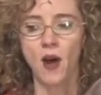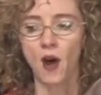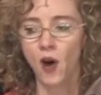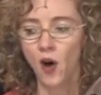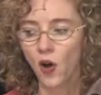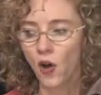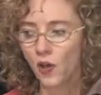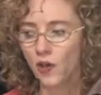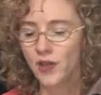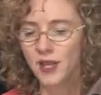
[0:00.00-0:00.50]

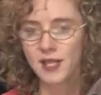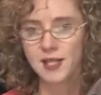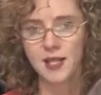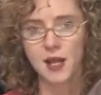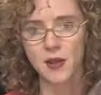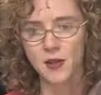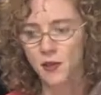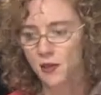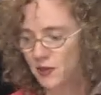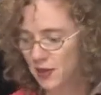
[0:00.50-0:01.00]
all these
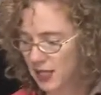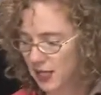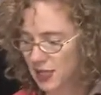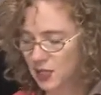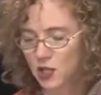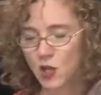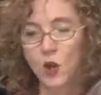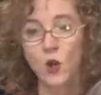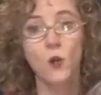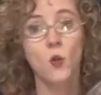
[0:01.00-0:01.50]
other
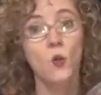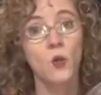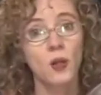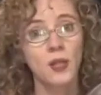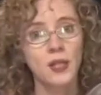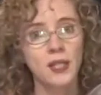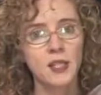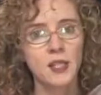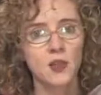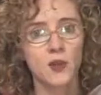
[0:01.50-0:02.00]
things
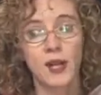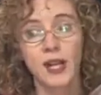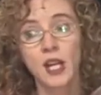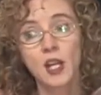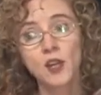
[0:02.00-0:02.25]
will integrate,